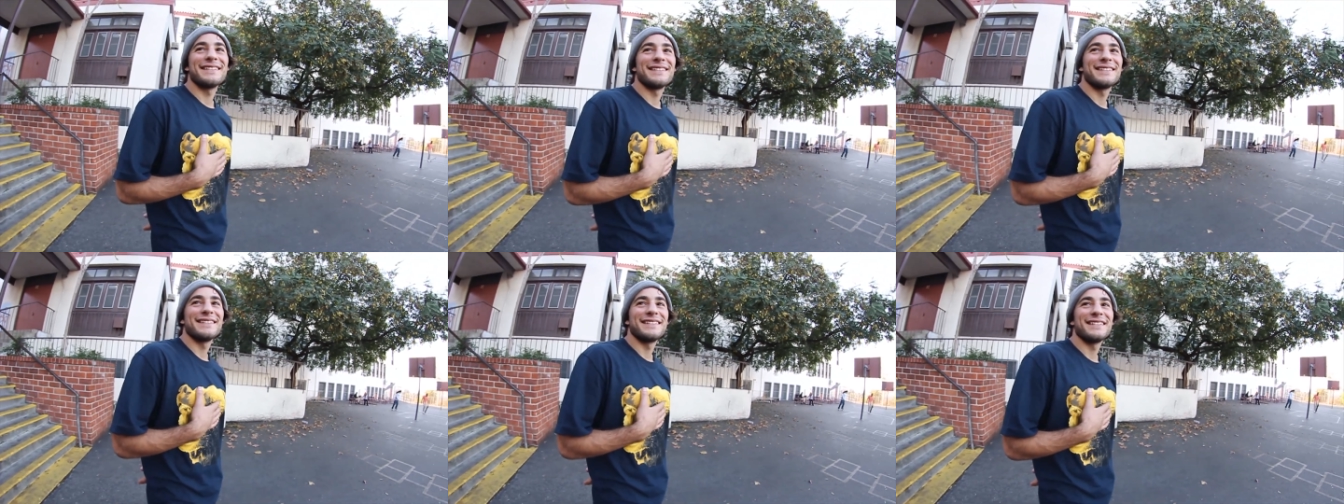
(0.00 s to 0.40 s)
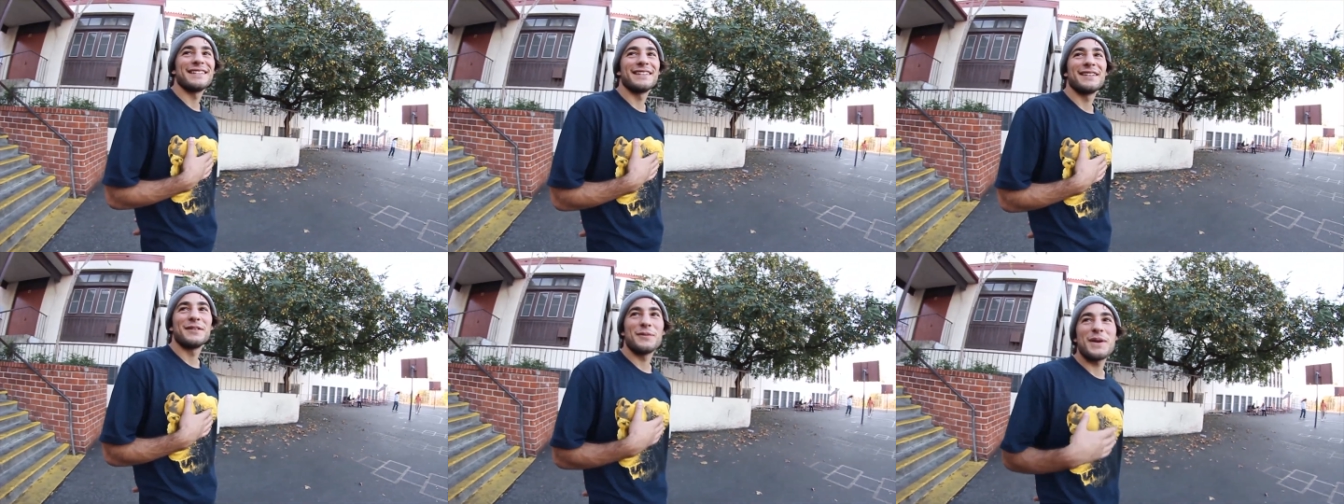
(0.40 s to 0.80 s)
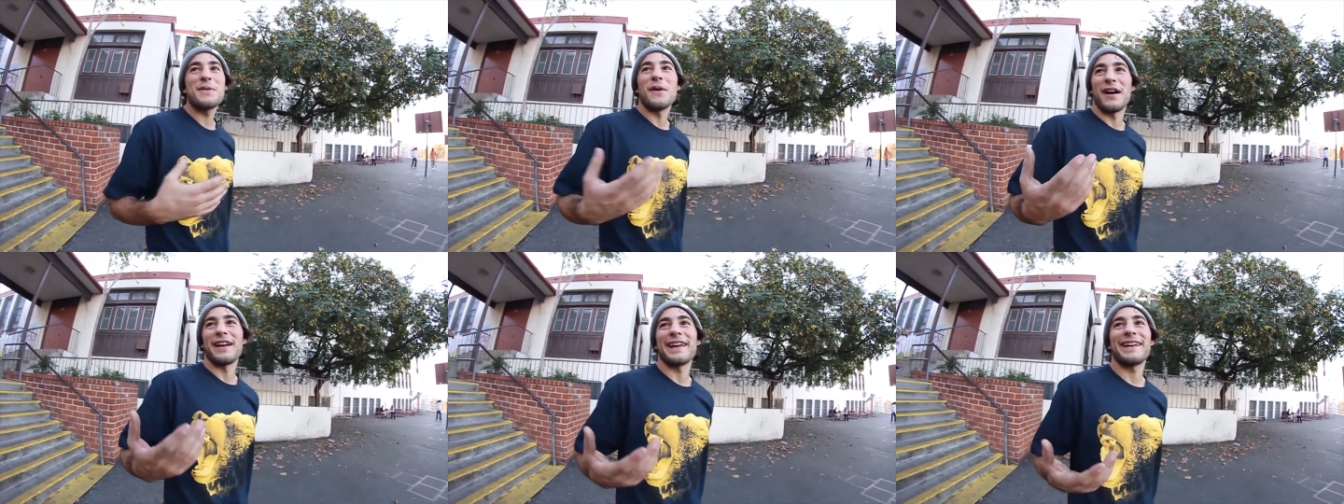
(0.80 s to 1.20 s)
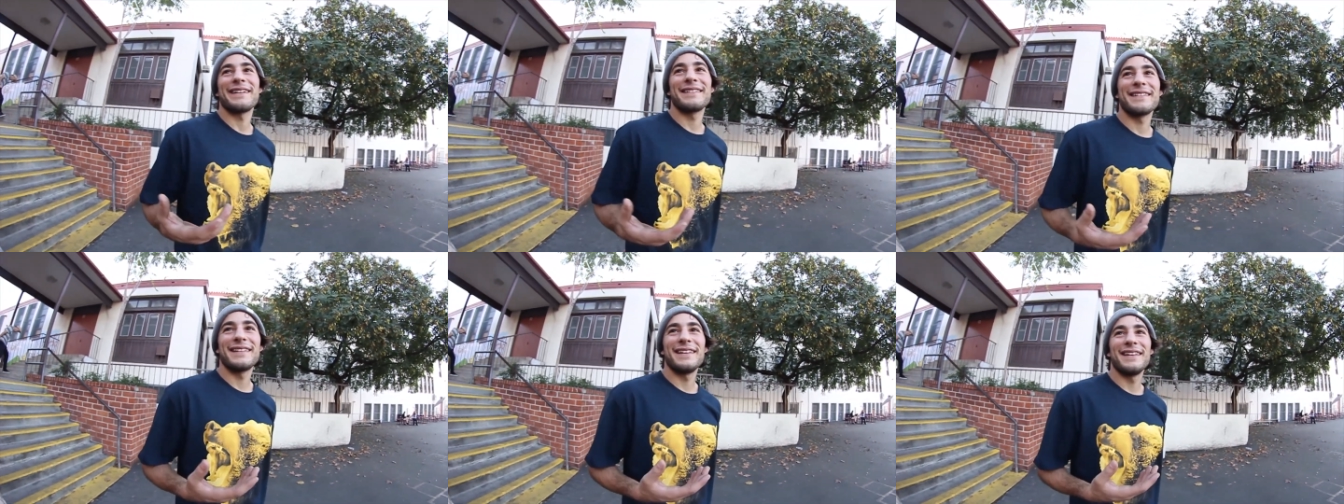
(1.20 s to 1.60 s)
I think you want it. We want it.
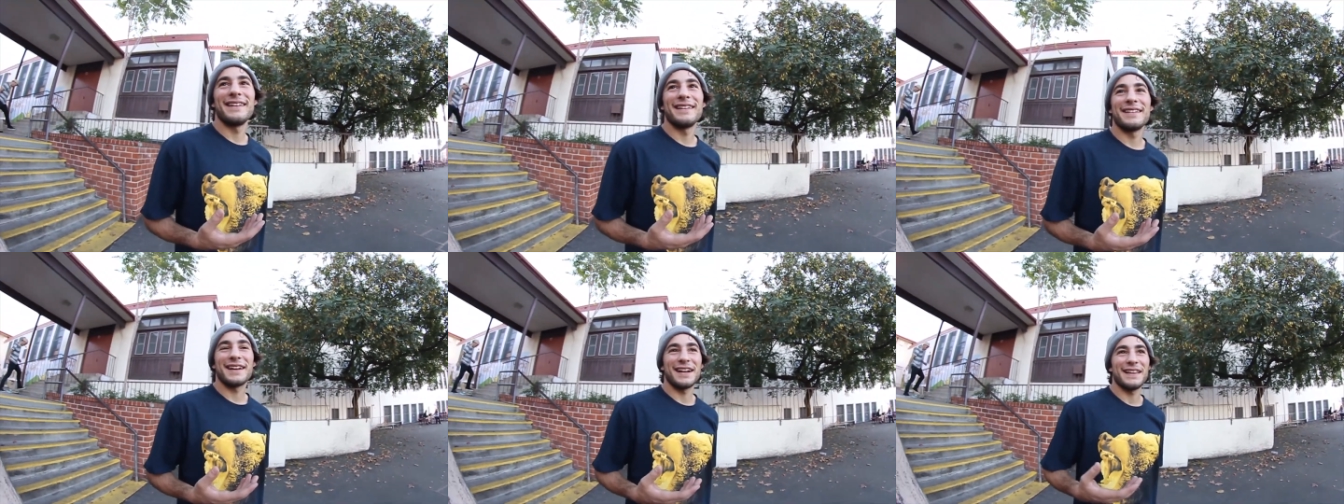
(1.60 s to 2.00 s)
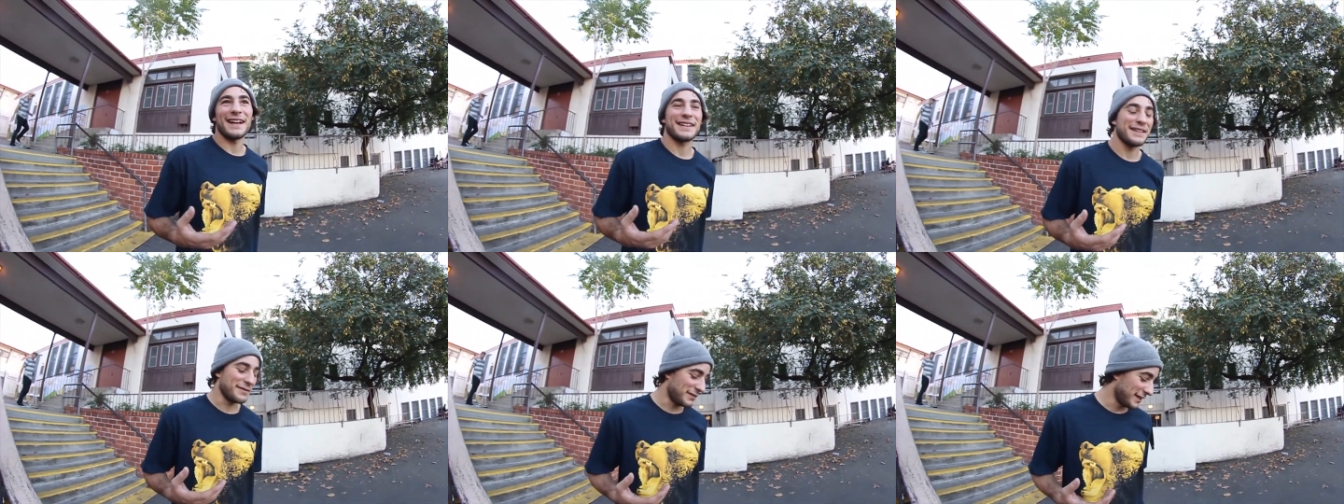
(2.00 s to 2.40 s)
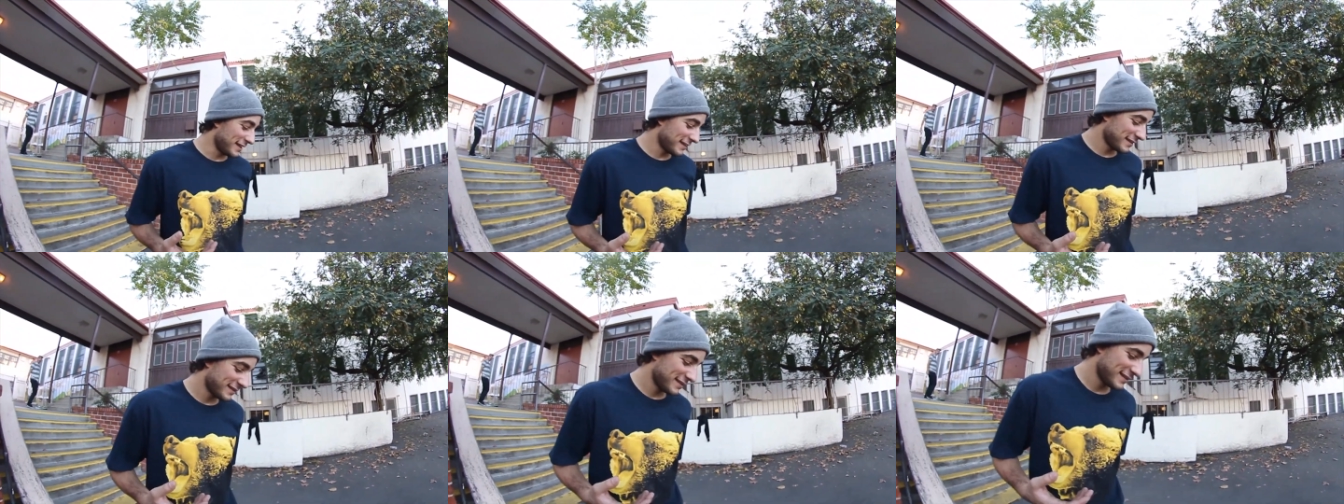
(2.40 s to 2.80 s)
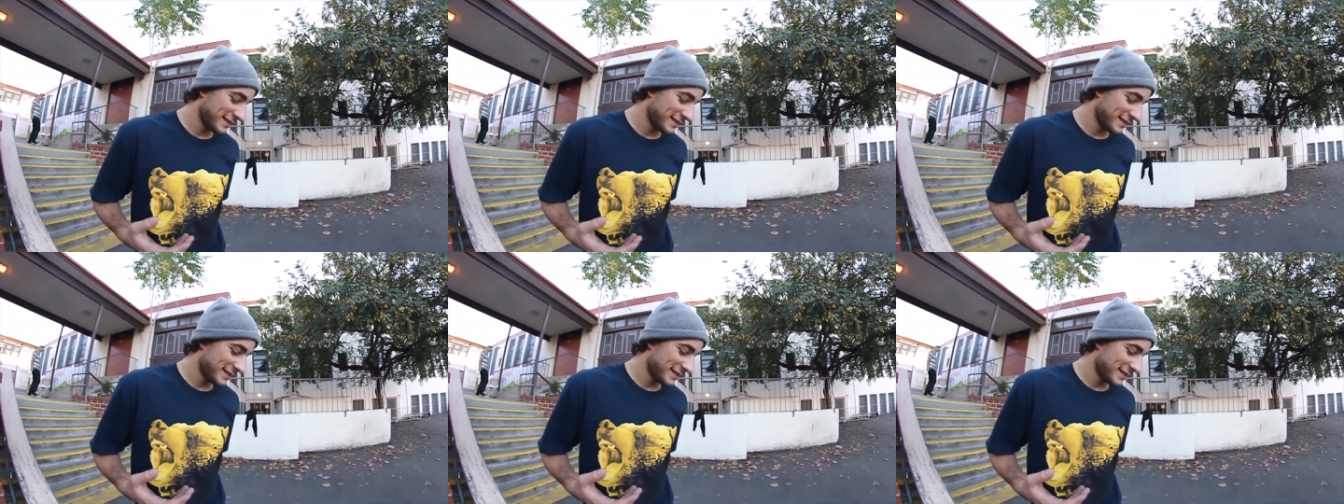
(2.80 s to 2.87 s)
Yeah, we want it. Collectively. All right.